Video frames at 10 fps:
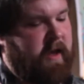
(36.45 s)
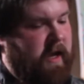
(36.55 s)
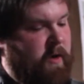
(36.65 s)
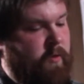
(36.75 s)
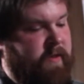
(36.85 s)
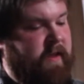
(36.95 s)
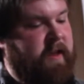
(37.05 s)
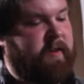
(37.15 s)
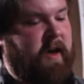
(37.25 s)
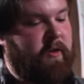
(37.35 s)
And with
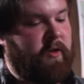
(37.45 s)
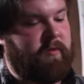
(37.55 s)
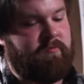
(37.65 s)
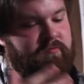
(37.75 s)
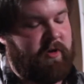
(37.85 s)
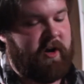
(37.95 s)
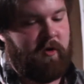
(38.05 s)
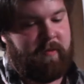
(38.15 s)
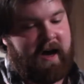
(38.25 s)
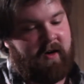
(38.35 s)
these, there's brand new
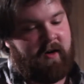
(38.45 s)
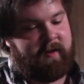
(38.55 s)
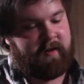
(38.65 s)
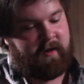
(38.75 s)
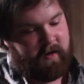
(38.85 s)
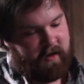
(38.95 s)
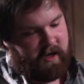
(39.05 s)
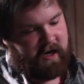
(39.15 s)
pilots and a